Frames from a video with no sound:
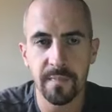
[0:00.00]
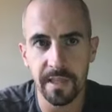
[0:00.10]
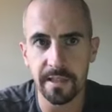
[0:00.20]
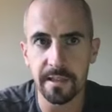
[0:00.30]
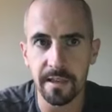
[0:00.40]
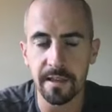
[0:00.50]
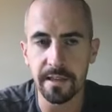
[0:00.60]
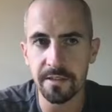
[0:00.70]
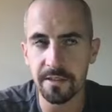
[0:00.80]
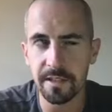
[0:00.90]
like I
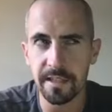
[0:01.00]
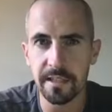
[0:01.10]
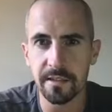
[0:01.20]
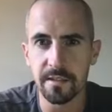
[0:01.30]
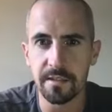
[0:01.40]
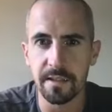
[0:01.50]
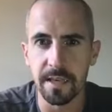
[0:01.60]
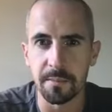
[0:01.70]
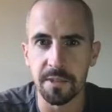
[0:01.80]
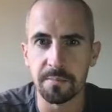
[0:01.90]
don't think I could have done
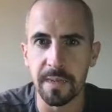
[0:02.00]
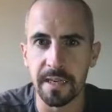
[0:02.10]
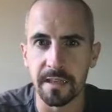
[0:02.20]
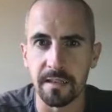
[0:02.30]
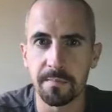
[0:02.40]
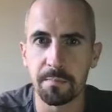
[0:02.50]
that much better